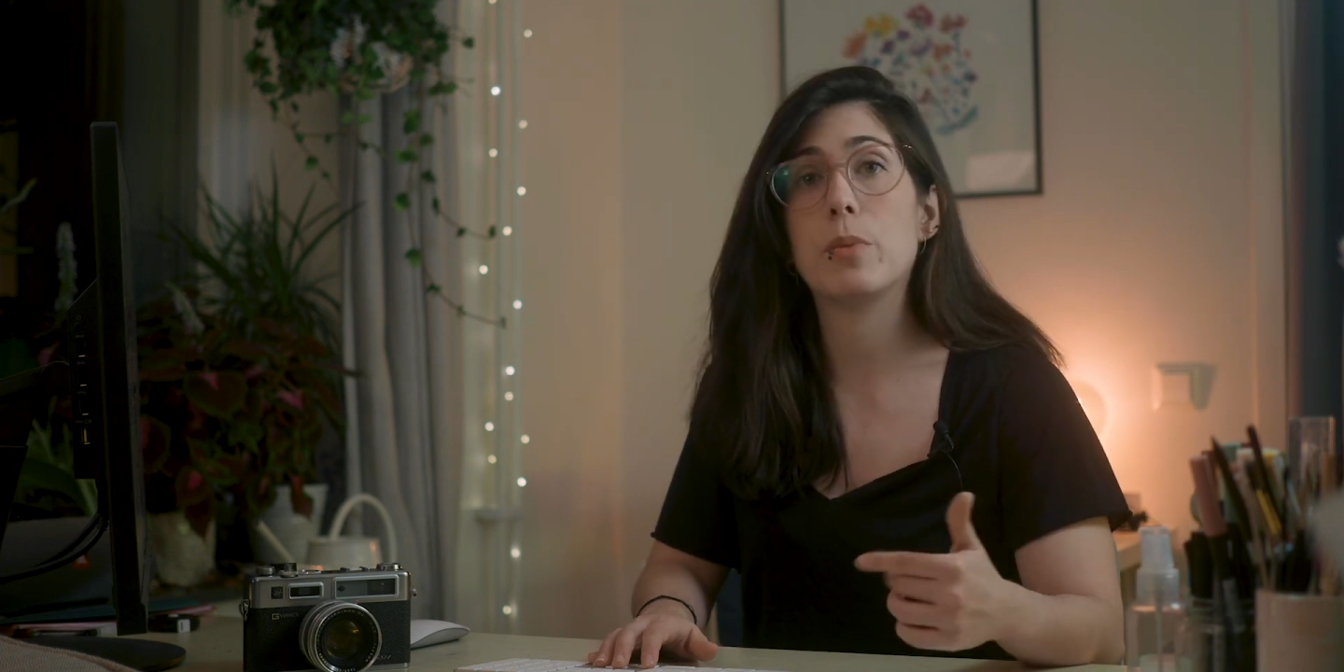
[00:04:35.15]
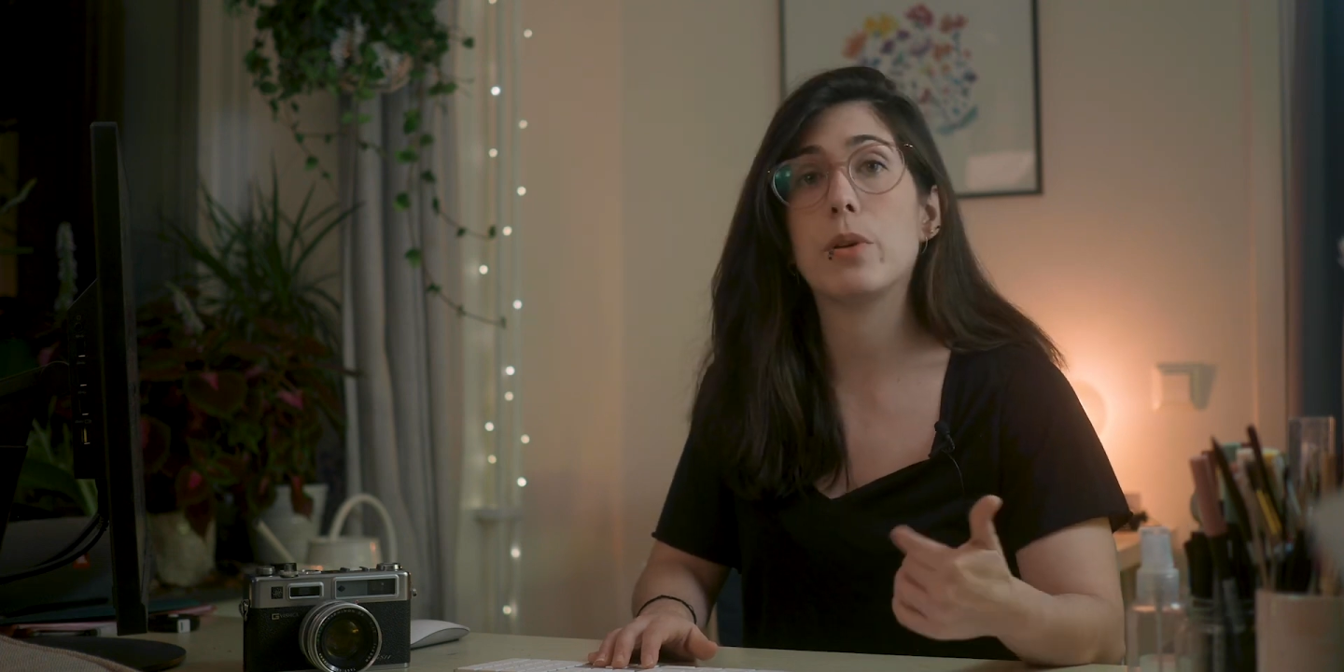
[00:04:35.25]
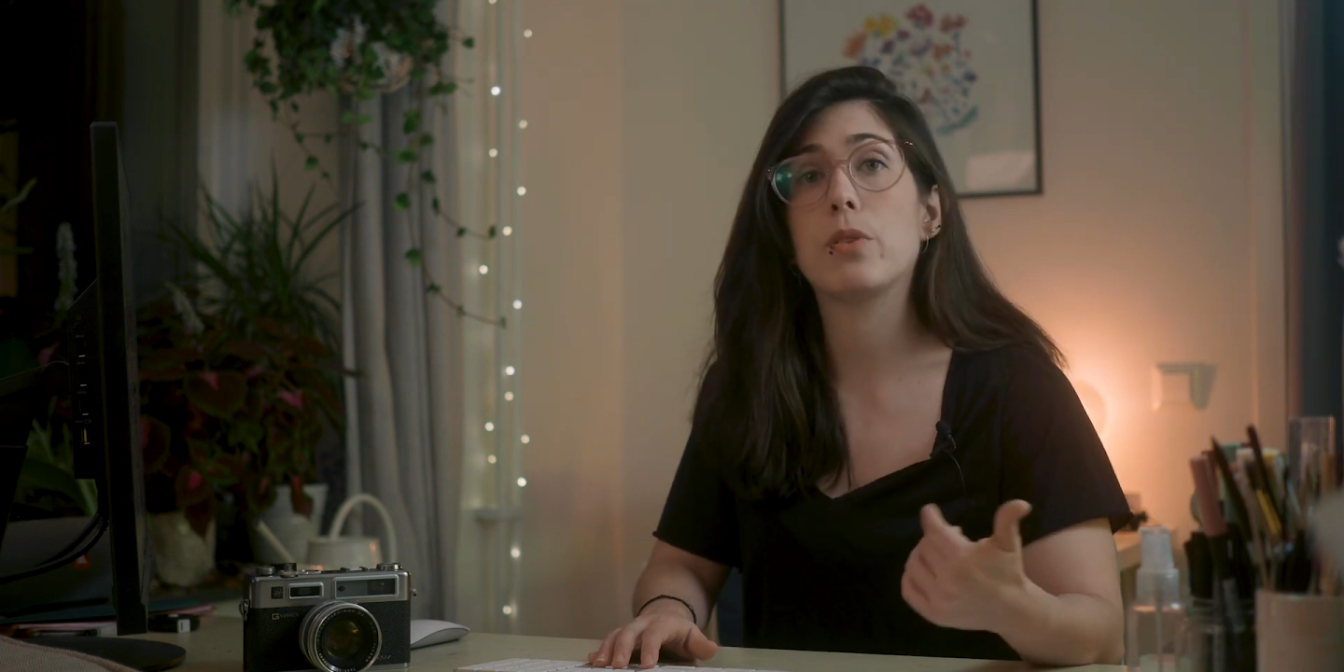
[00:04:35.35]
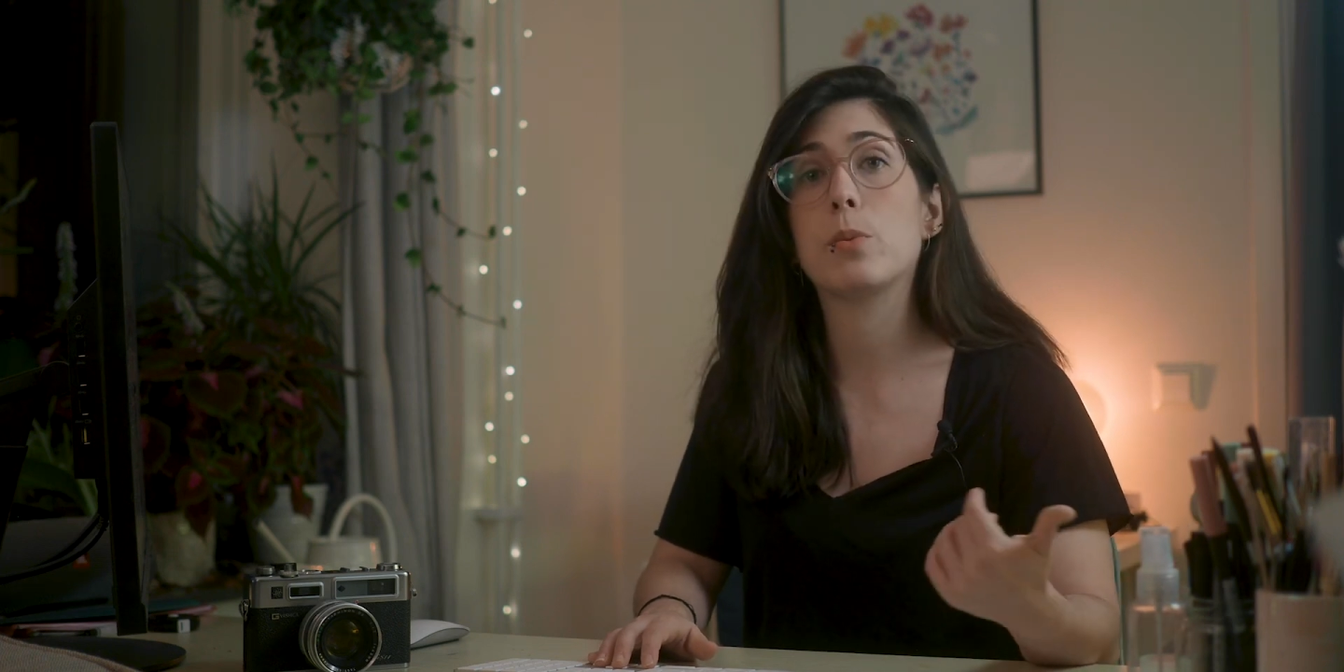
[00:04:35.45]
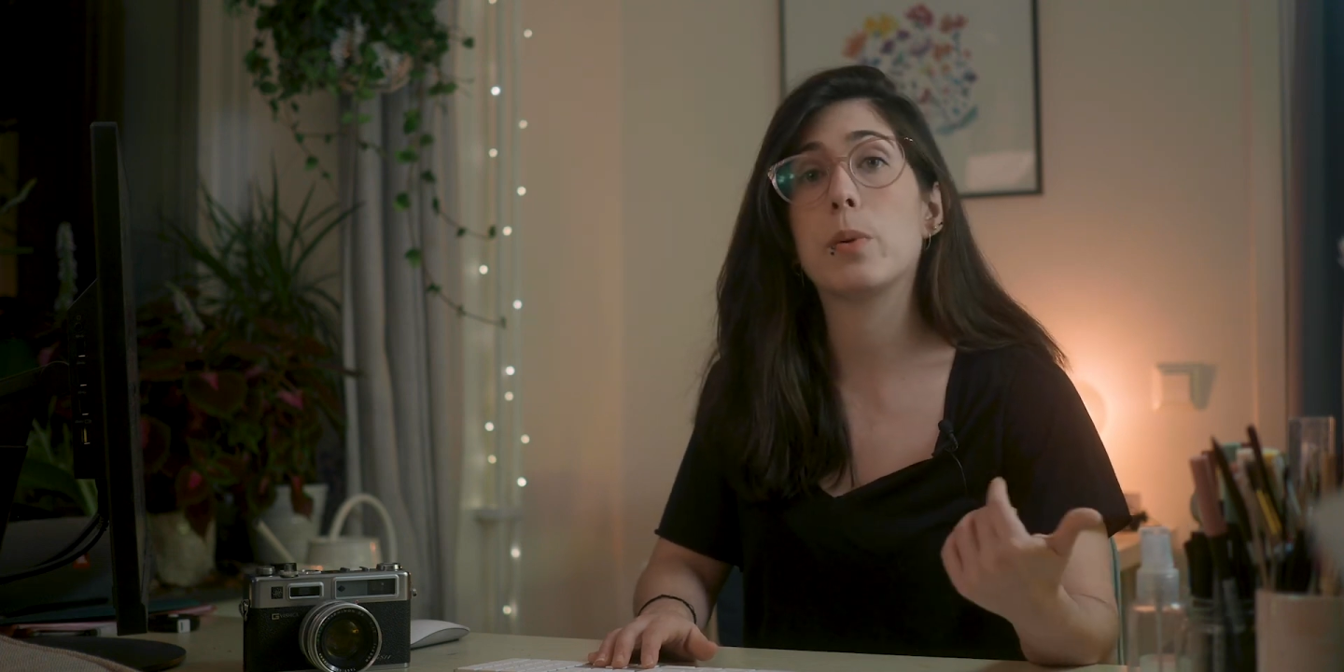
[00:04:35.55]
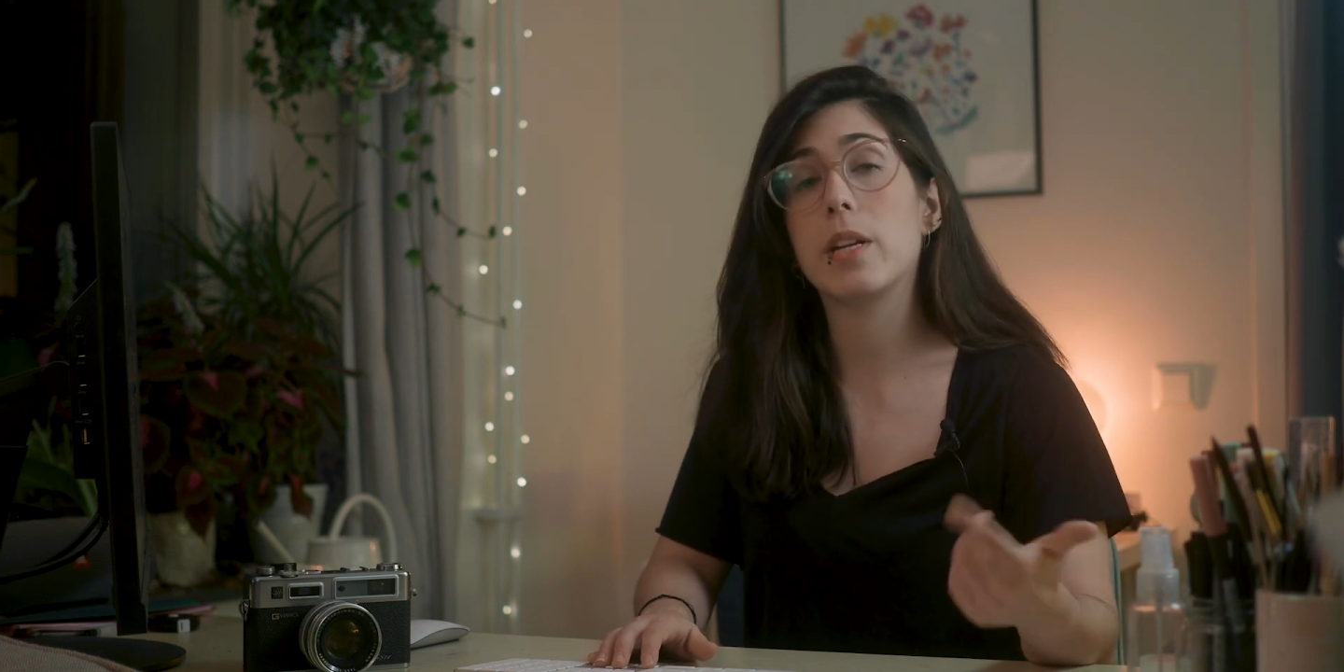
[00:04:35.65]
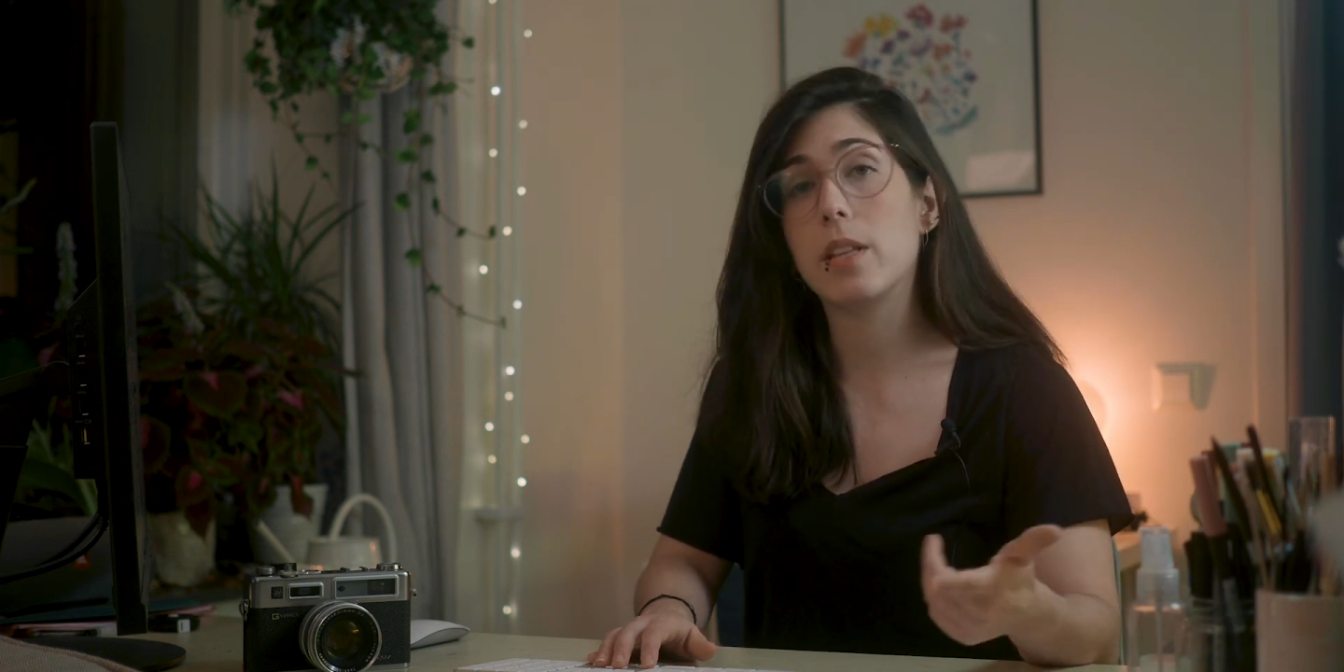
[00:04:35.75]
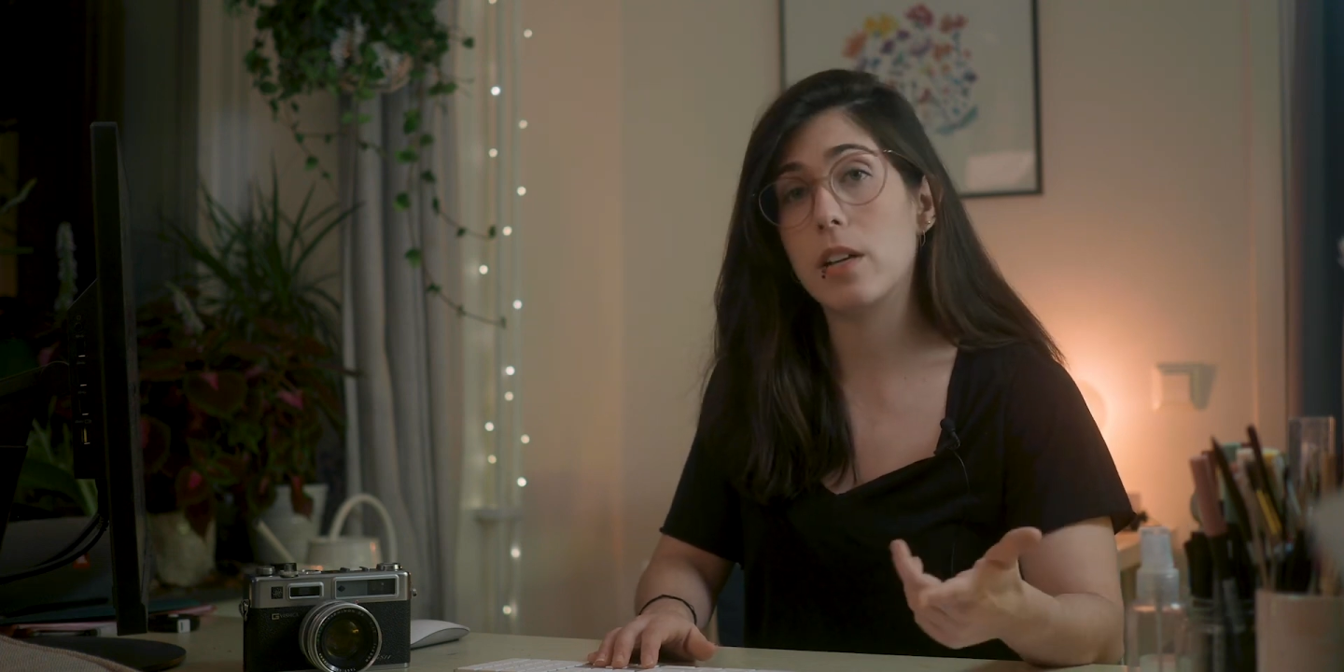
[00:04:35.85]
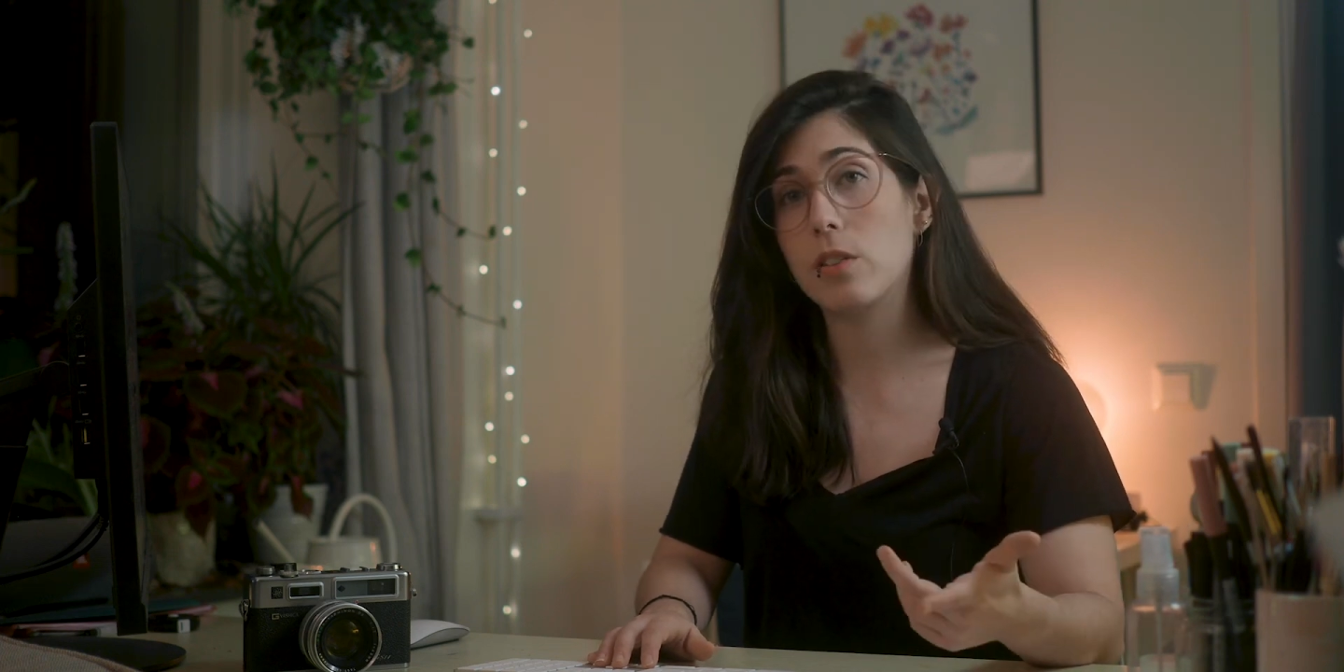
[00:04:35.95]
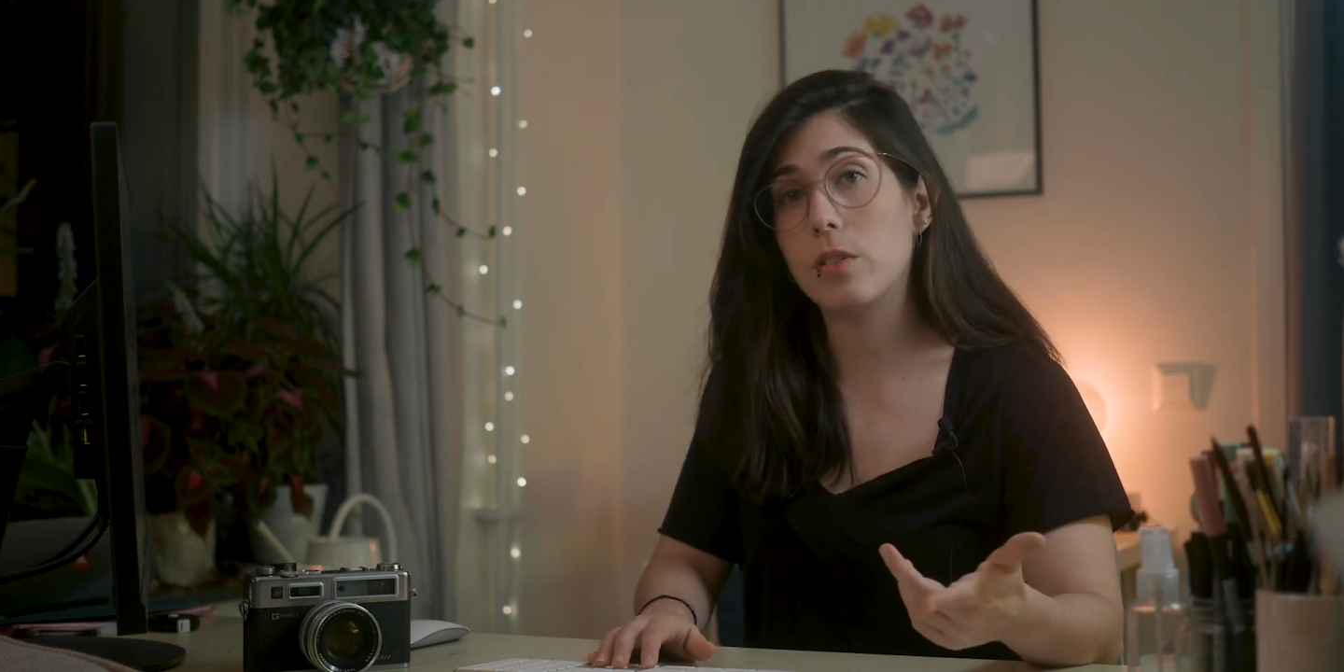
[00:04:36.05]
because we were in the end